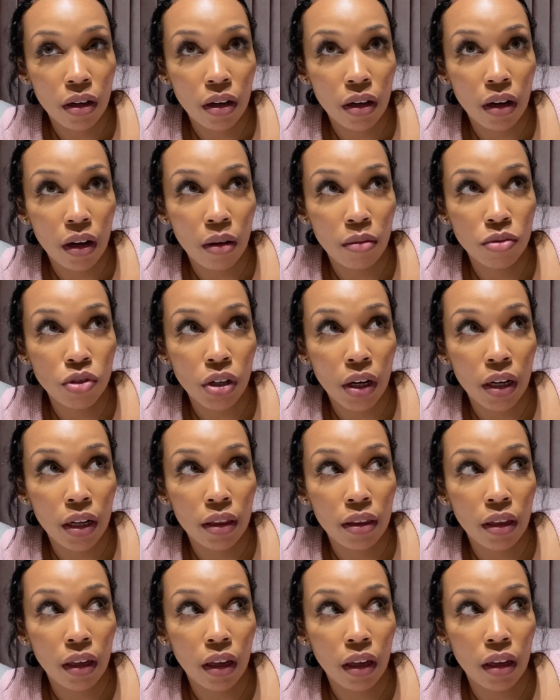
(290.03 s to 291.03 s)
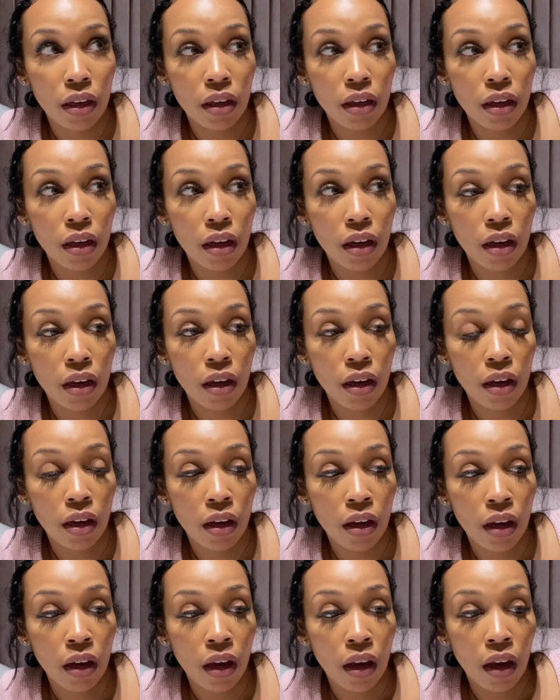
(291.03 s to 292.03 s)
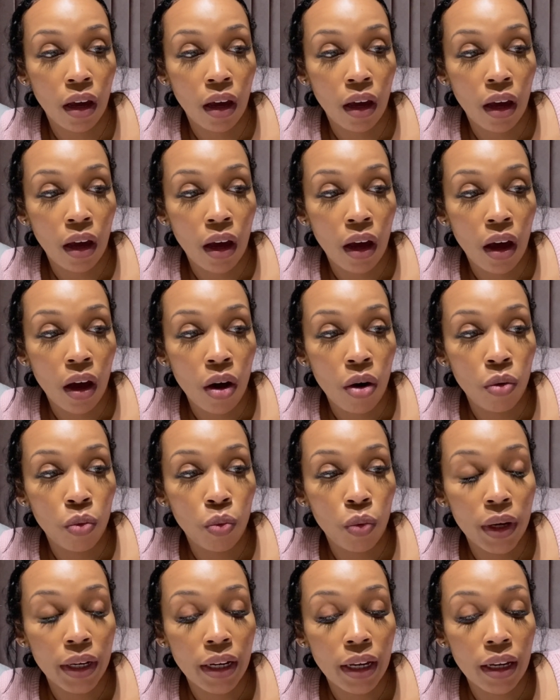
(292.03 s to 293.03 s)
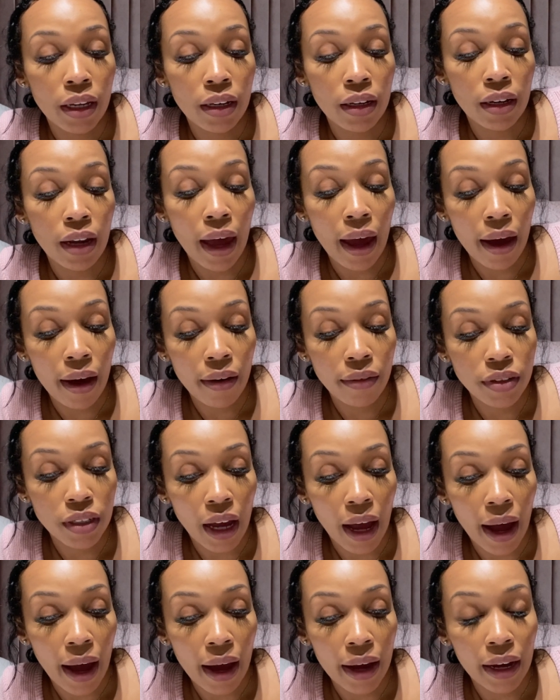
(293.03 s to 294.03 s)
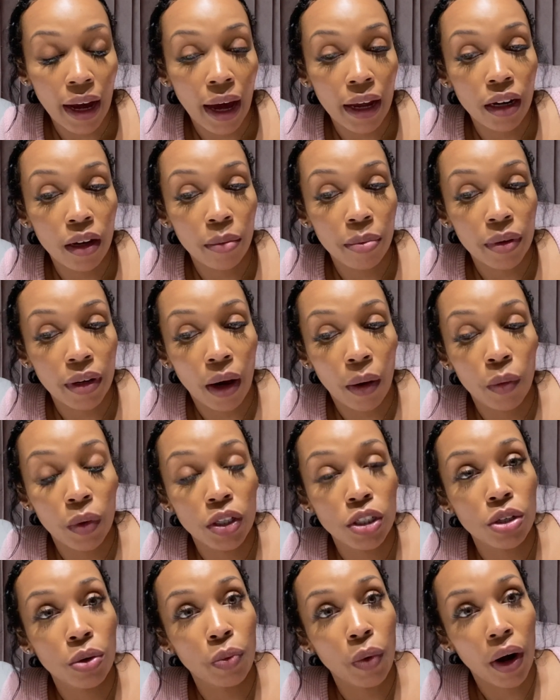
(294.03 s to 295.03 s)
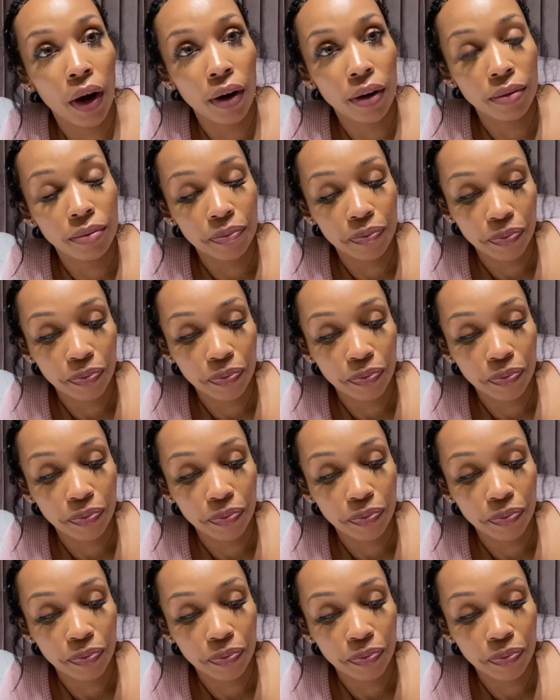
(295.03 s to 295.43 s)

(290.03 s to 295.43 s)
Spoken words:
I'm trying to think. When he left, I got up and I went to work.